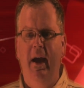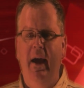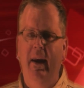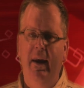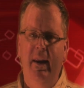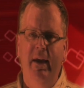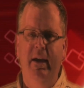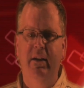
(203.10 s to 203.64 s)

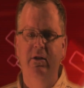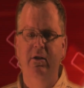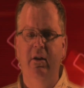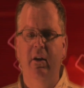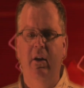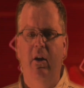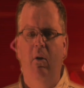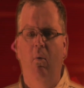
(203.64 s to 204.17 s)
at least
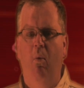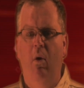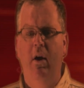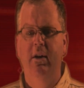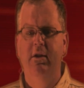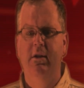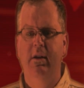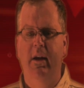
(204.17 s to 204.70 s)

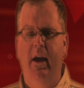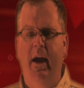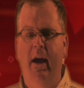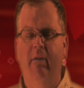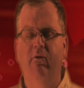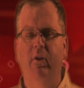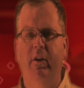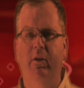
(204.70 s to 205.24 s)
once
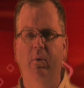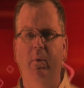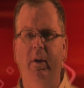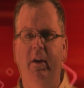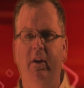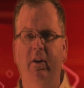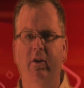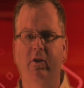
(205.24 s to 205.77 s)
every
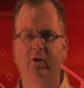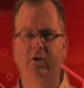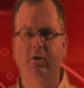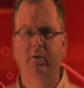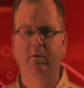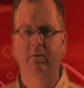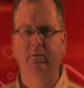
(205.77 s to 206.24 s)
3 years.